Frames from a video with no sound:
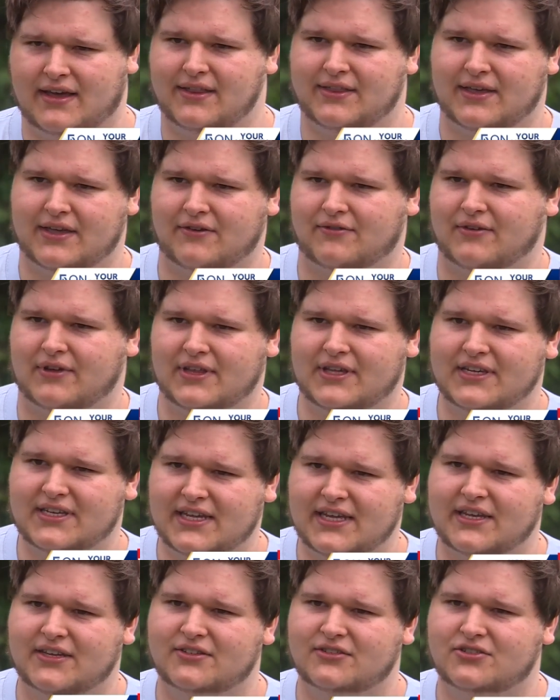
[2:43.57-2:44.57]
I think it really
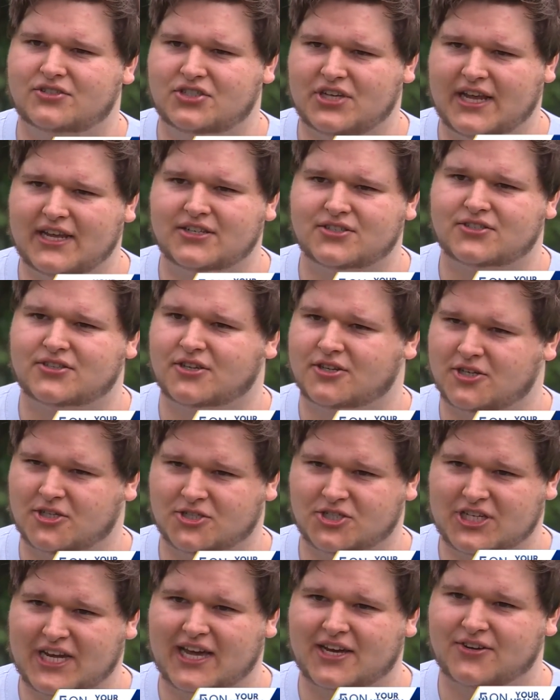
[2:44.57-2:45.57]
did change the
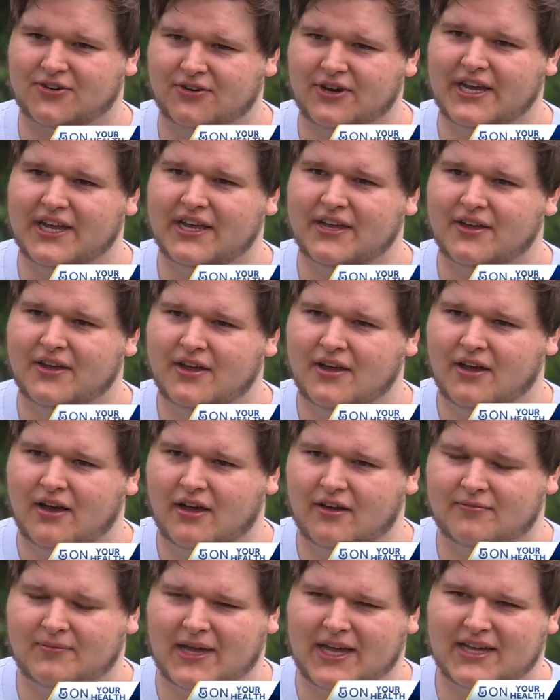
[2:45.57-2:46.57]
trajectory
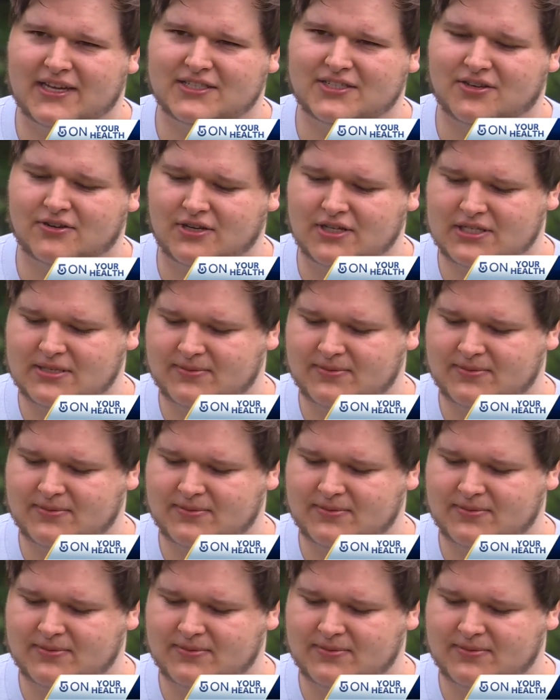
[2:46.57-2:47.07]
of my high school